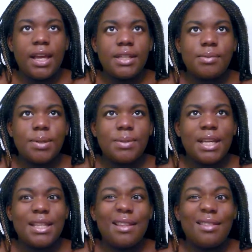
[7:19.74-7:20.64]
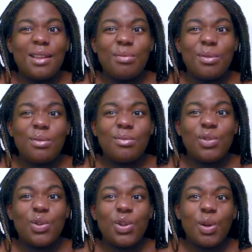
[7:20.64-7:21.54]
And sometimes I hate that label,
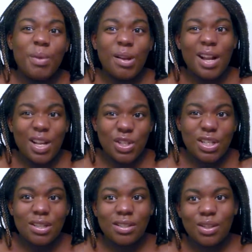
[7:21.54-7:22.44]
oh, you're bariatric,